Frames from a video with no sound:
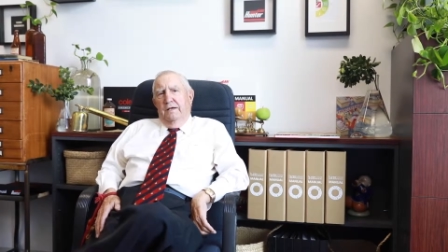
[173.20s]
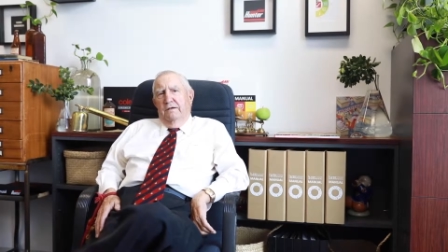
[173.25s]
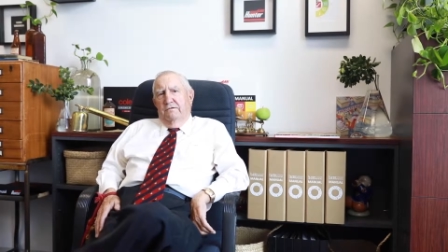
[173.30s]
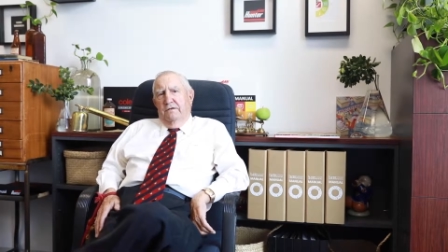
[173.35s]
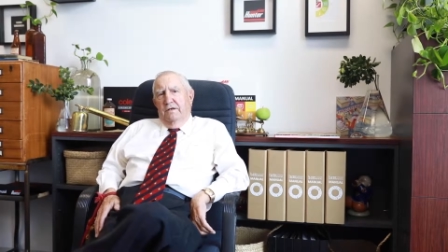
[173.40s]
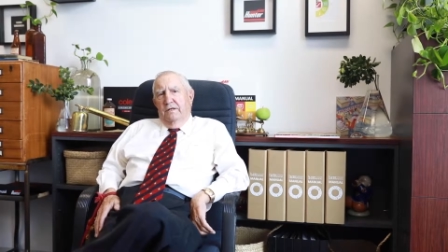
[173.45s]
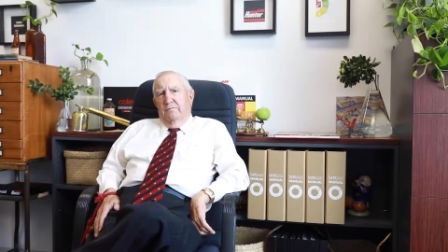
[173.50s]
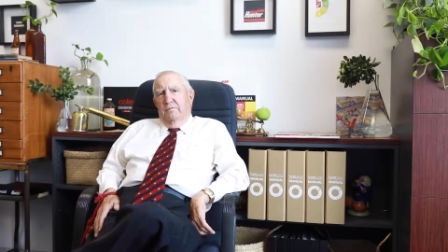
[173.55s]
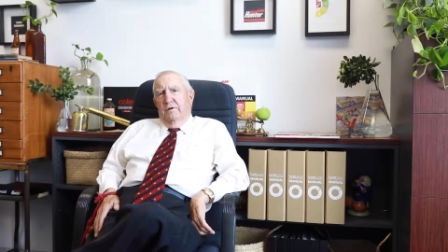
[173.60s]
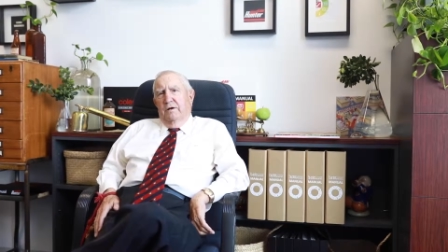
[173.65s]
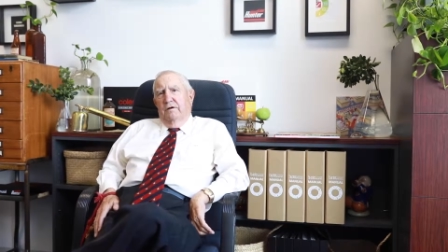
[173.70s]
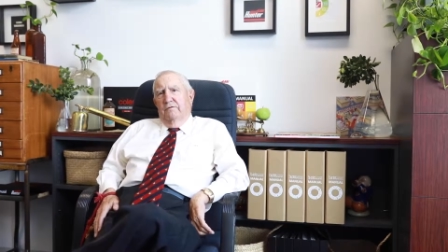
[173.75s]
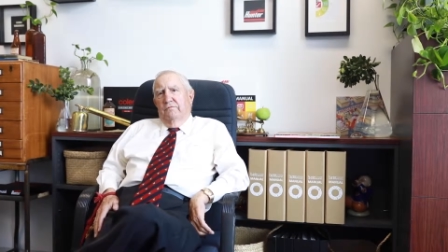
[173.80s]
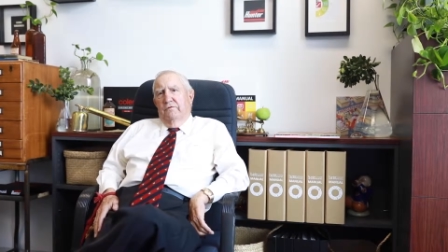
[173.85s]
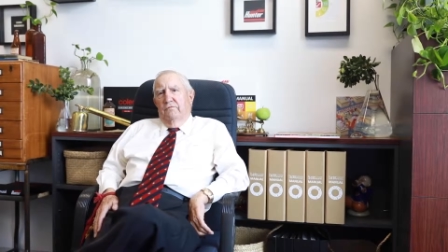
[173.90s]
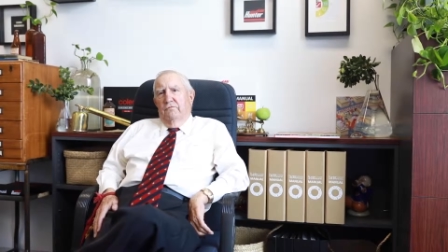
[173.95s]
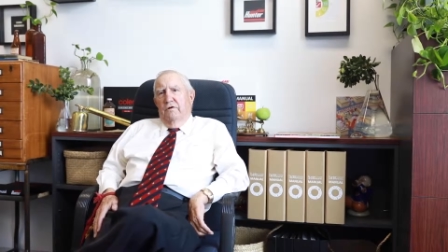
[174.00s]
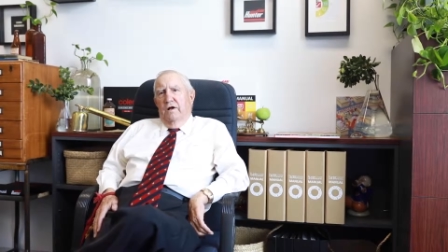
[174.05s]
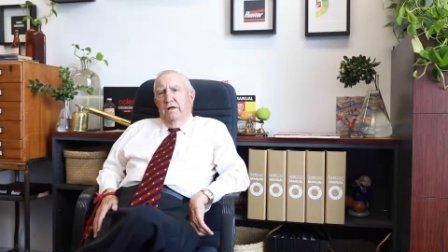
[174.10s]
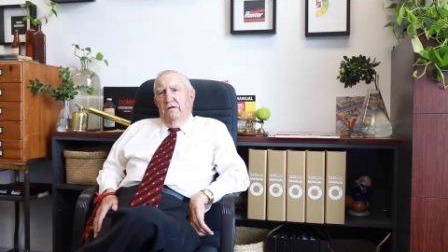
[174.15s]
said, well,
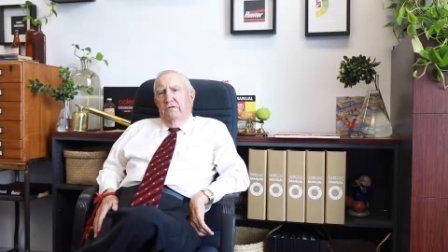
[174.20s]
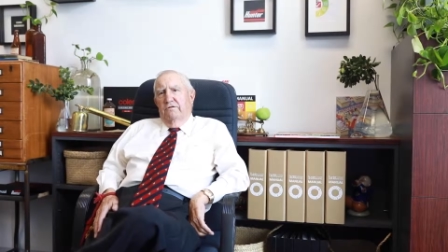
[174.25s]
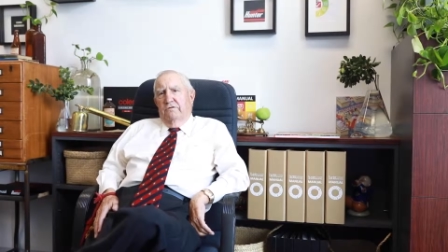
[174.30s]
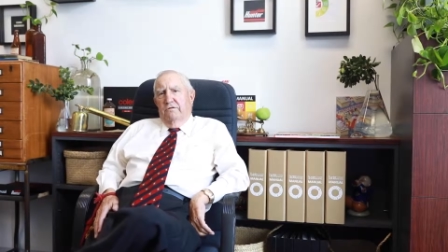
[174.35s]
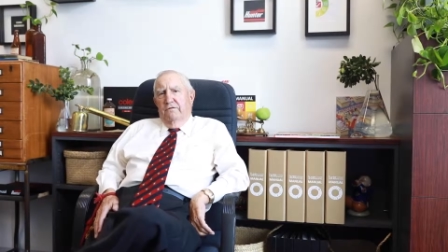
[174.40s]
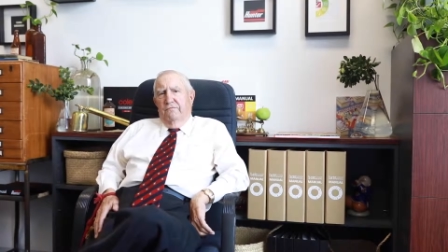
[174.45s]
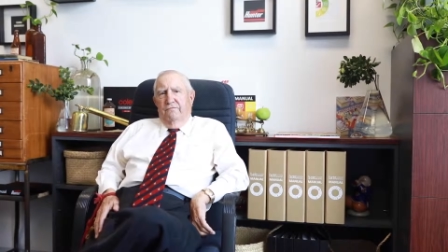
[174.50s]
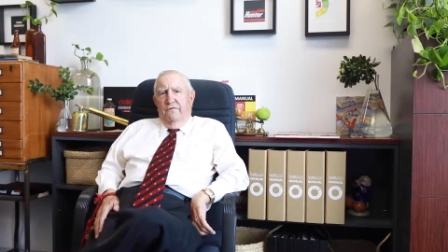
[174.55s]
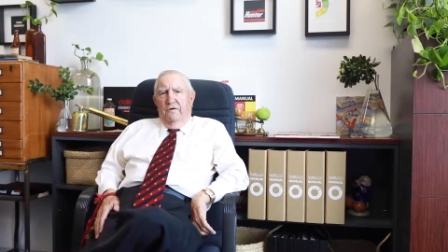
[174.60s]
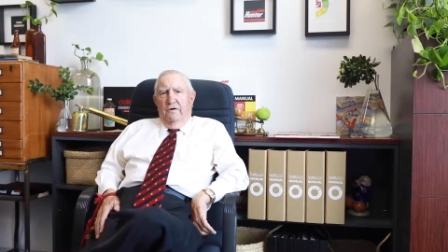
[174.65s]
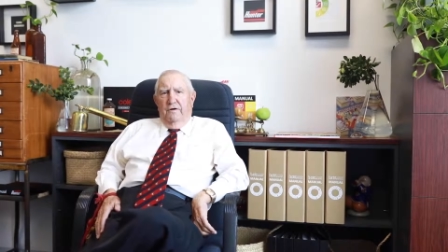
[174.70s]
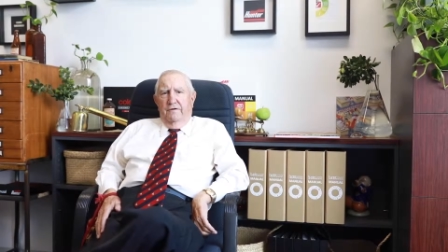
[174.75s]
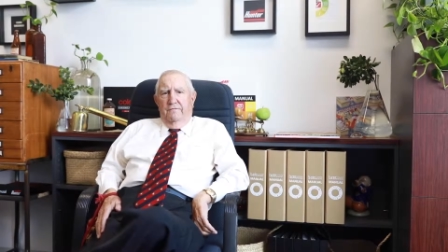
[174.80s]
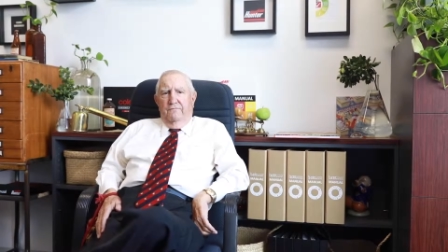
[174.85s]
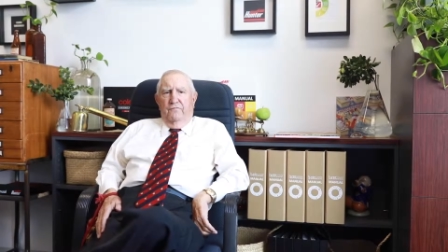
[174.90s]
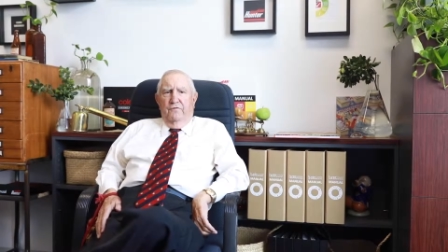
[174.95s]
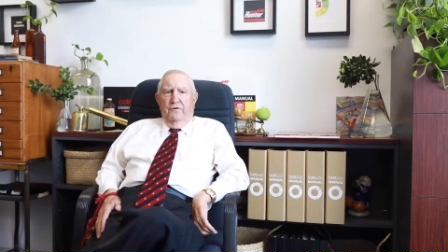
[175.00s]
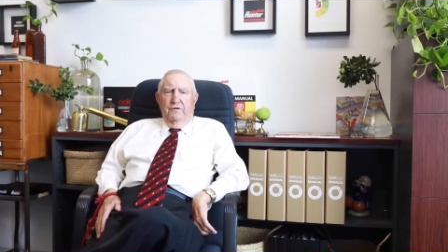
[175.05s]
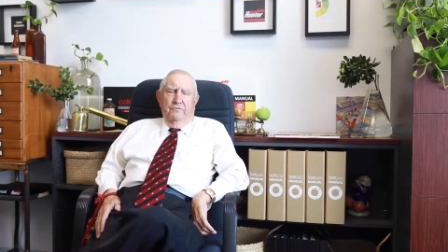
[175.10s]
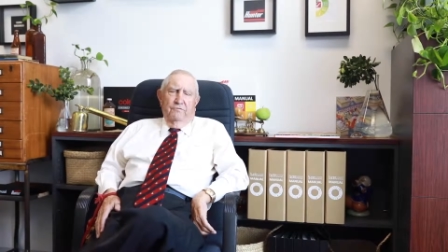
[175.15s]
I've arranged a fight
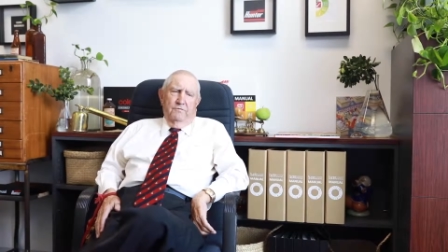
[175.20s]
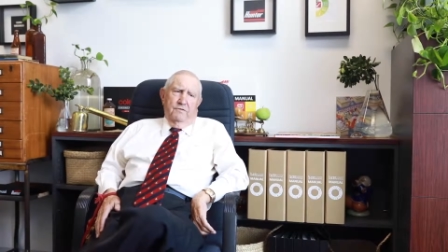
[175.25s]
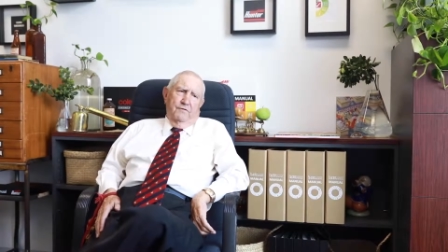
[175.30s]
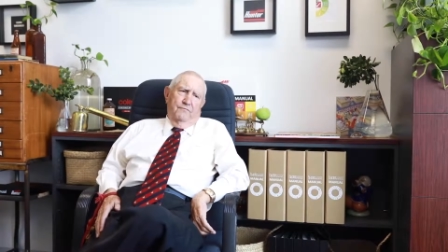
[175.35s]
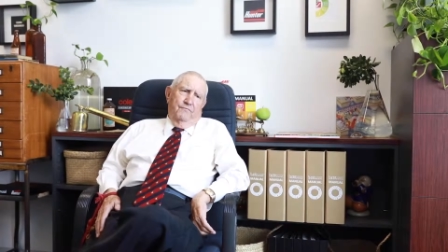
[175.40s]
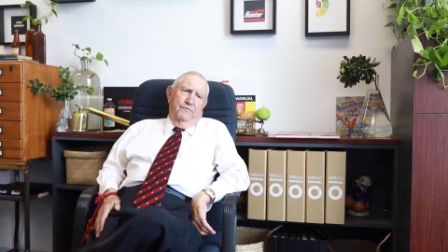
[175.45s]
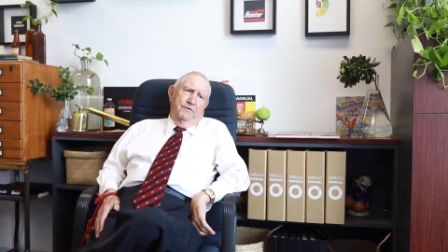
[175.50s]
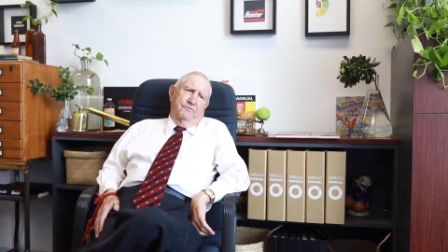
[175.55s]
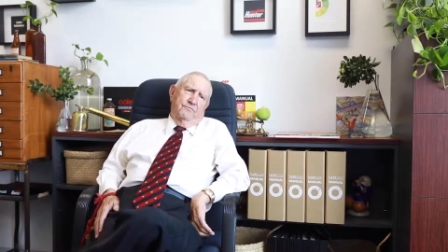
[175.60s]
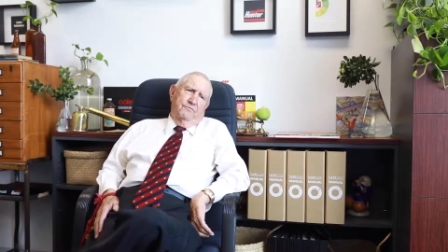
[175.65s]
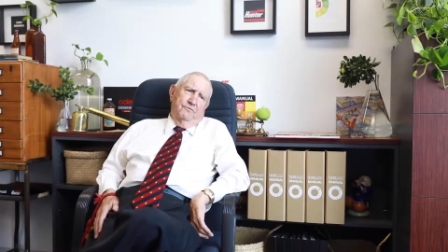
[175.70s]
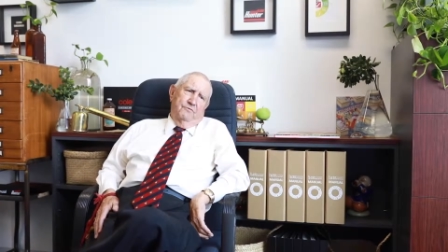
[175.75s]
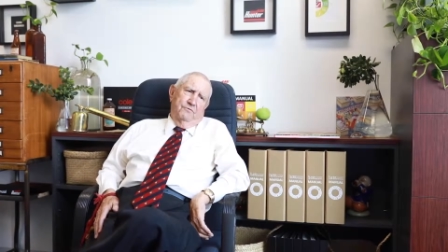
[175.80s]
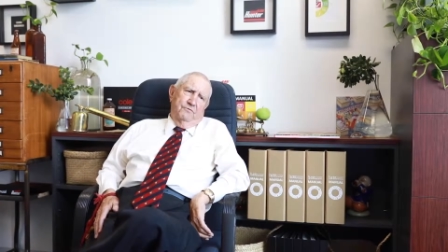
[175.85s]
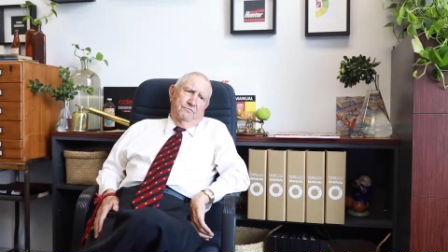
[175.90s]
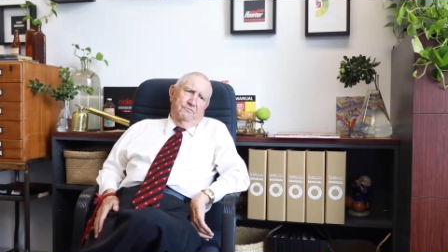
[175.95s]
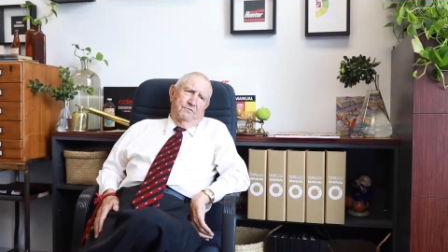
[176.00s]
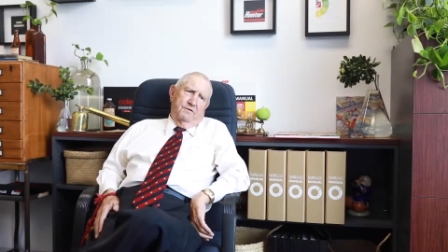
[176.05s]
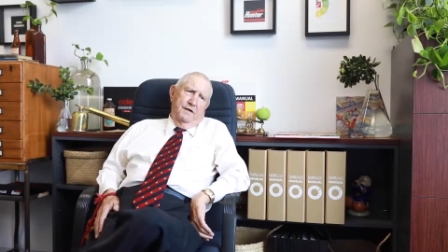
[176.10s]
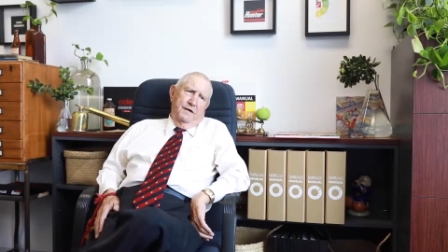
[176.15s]
for you at the Fitzroy
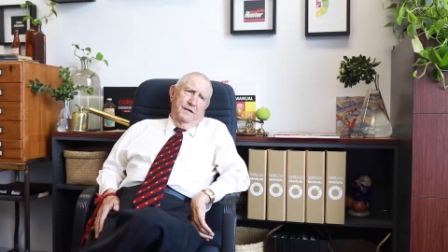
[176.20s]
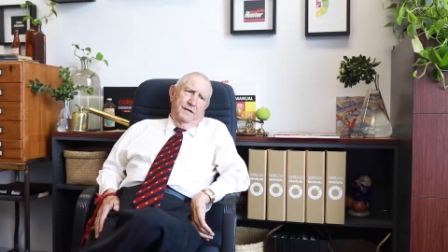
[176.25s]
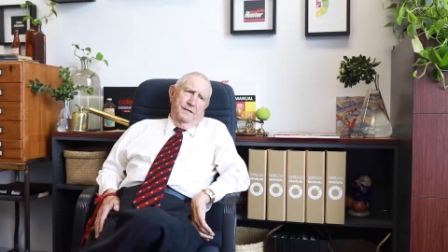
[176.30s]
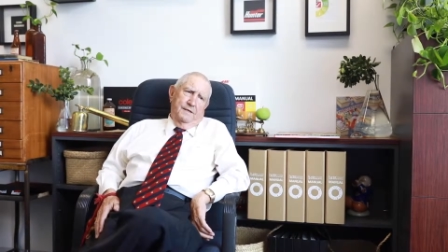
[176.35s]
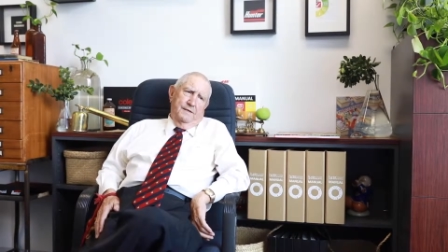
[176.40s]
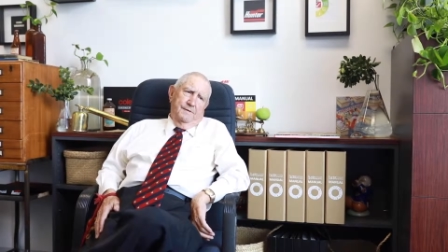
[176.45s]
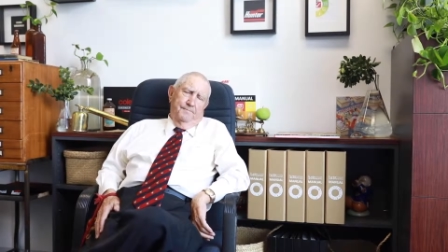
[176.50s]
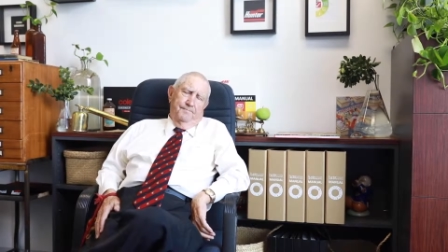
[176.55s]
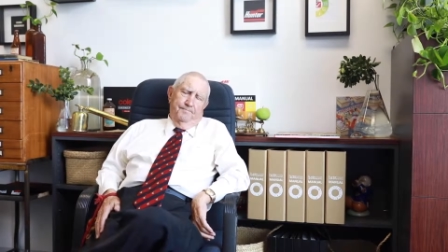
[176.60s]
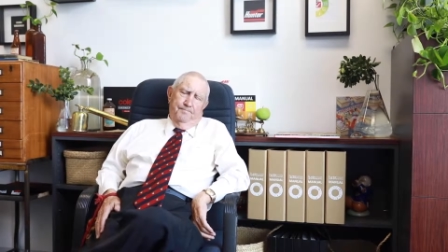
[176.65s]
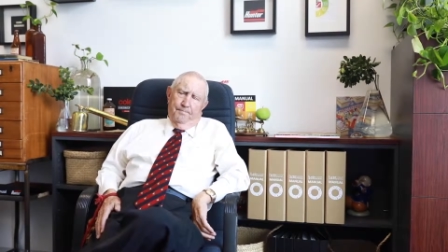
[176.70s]
Stadium.